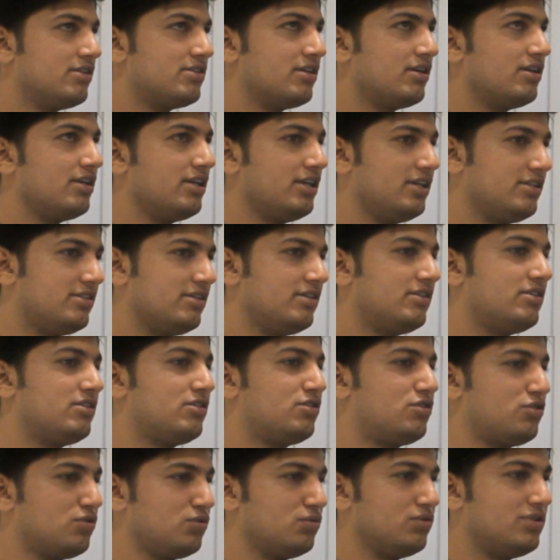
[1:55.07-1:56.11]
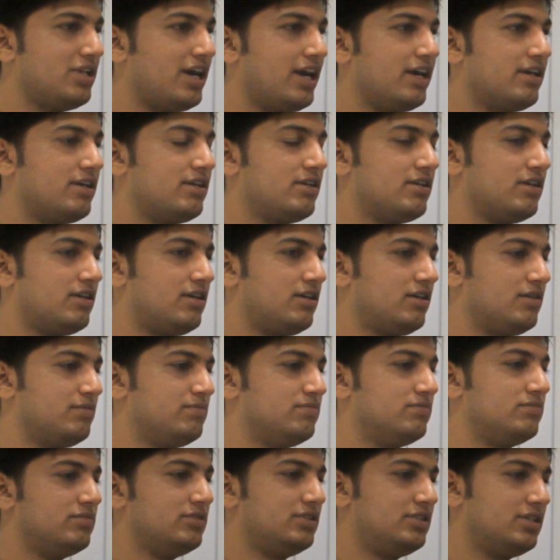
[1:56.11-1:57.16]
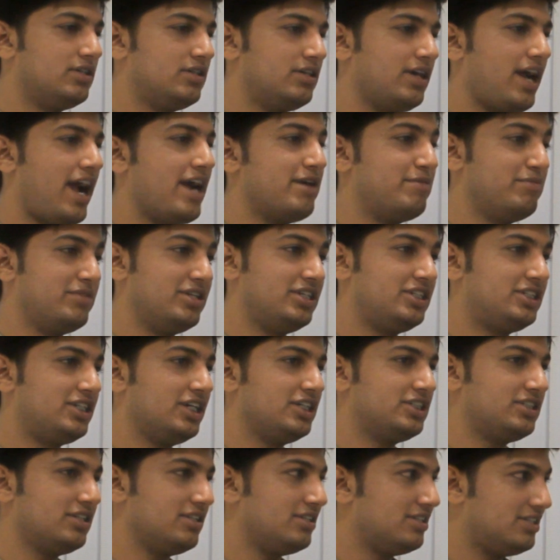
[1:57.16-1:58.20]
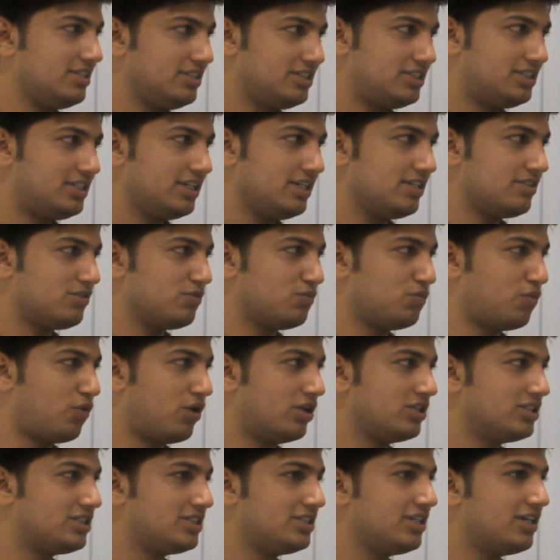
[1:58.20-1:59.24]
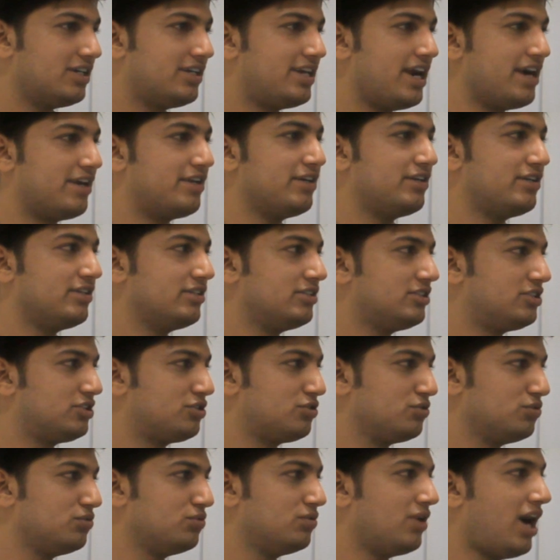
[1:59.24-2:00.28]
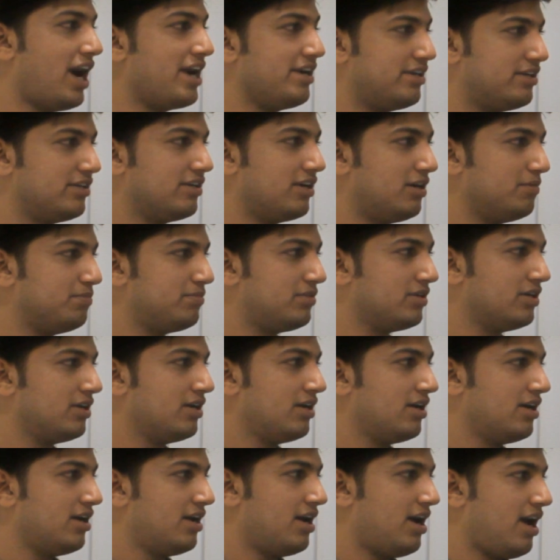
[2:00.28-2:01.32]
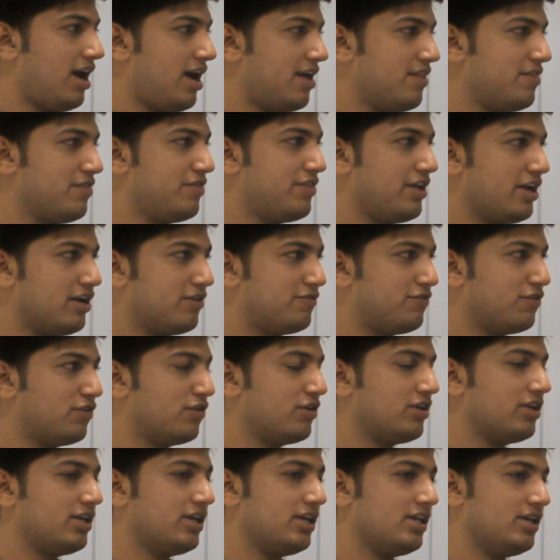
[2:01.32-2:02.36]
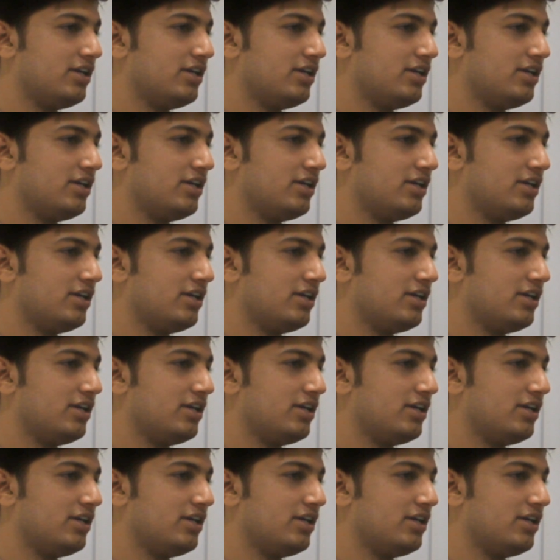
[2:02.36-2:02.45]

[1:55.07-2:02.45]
Sir, is it true that the administration these days wants the deterrence to heighten up and therefore